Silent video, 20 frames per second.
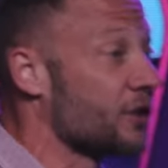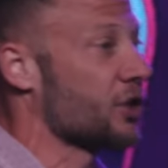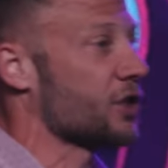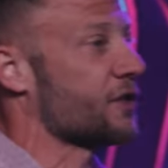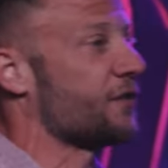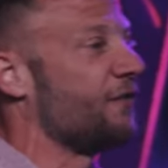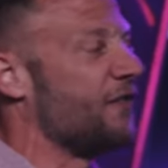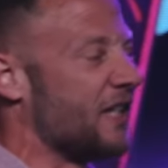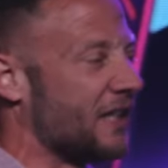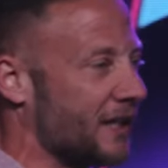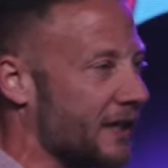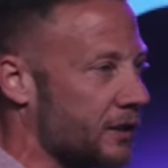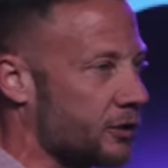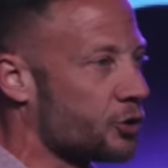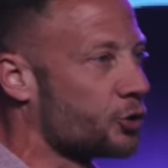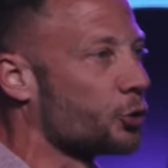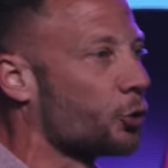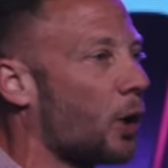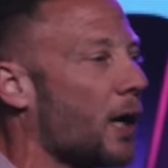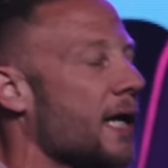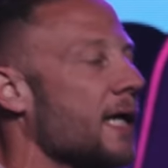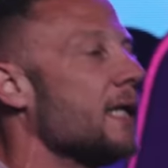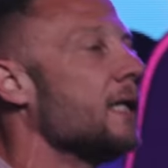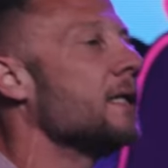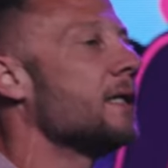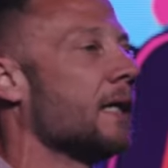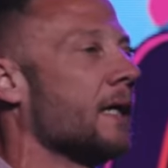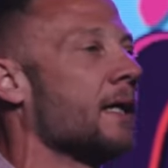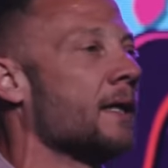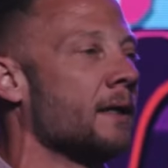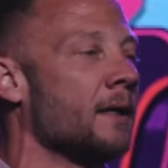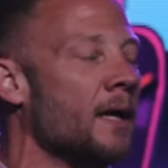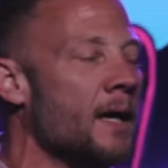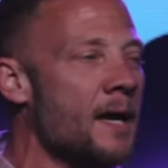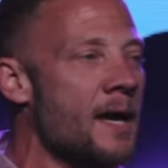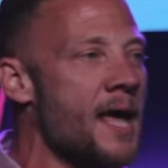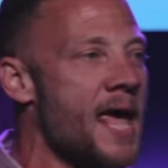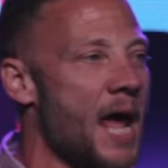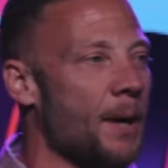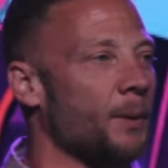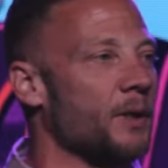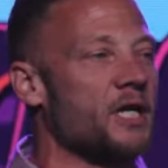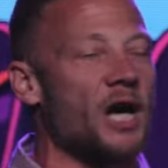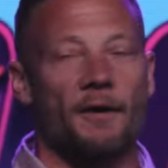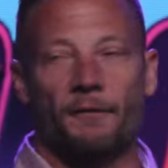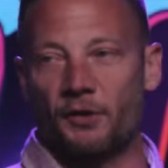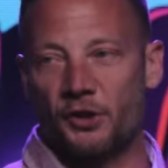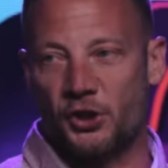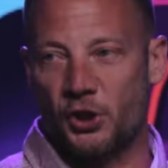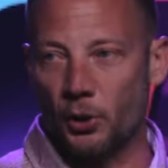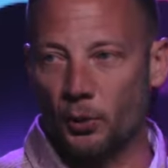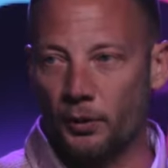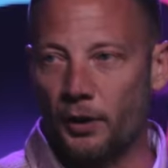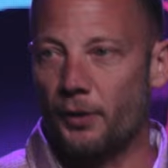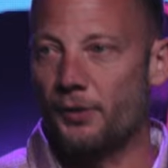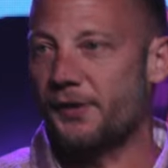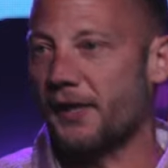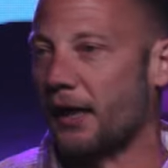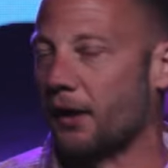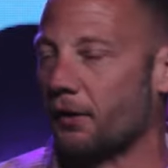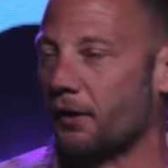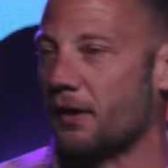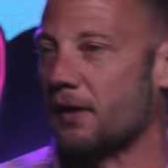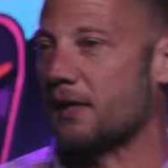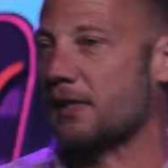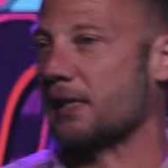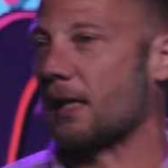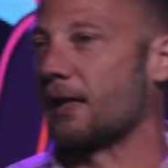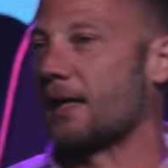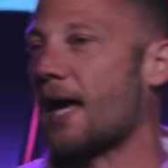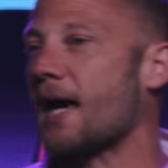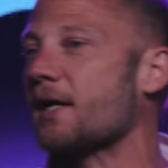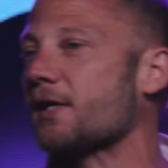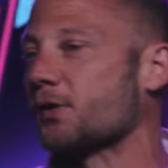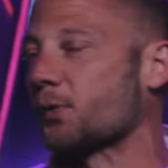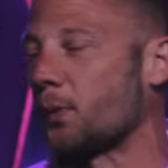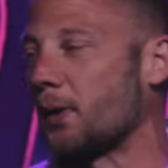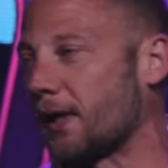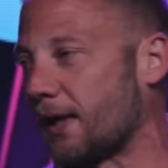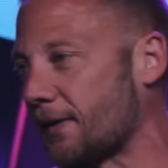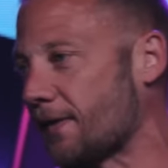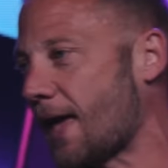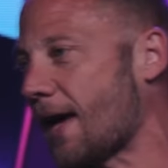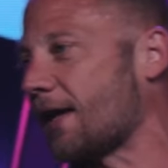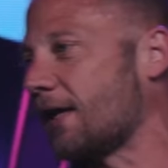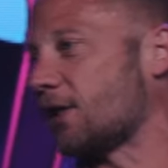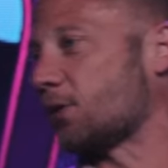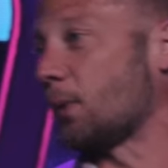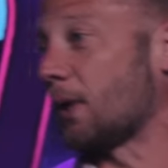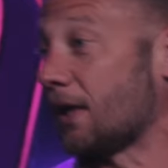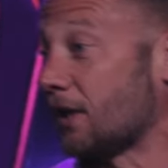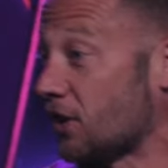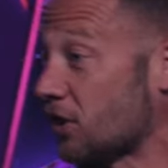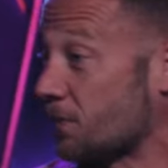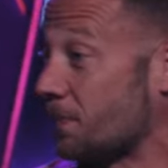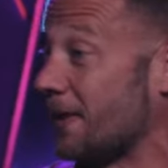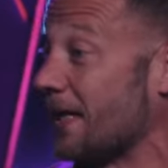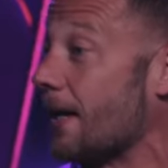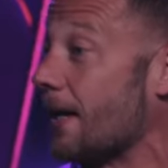just feeling drained in. And we covered two of those areas last week, and that is we can just be